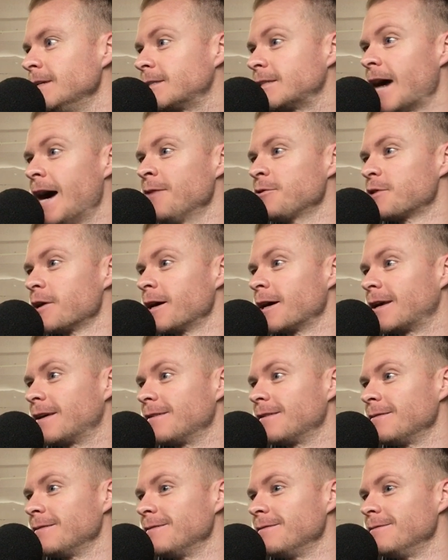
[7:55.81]
It sounds
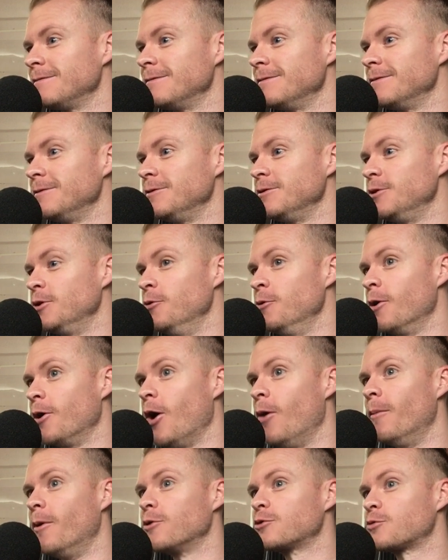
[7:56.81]
like you would
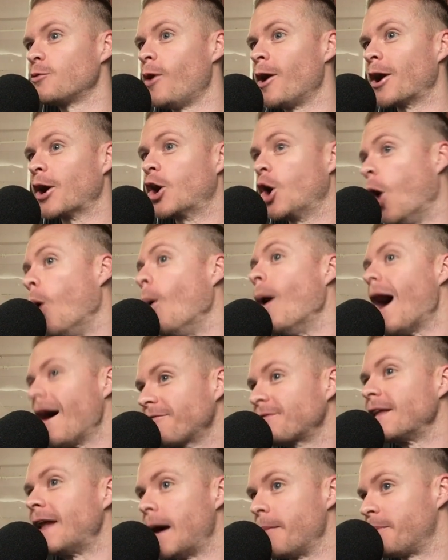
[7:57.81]
almost want to go
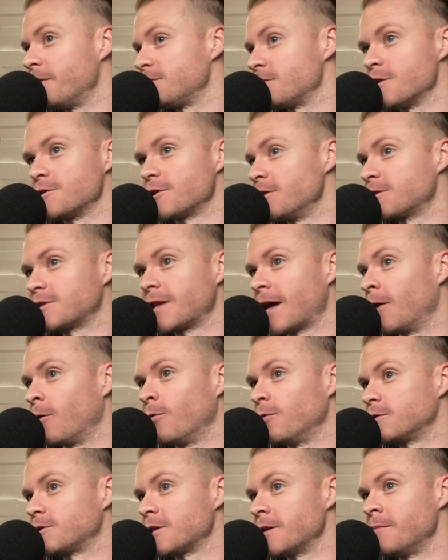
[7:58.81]
after that position instead
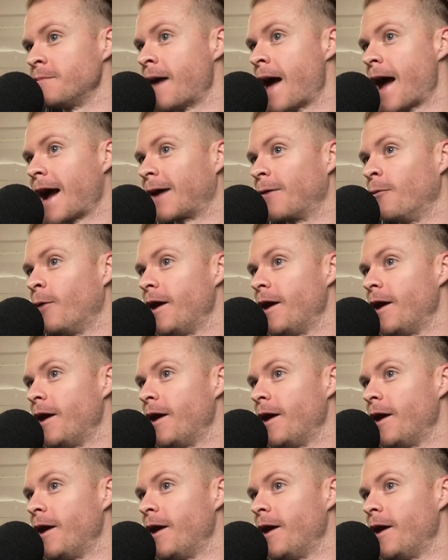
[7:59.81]
of sitting back and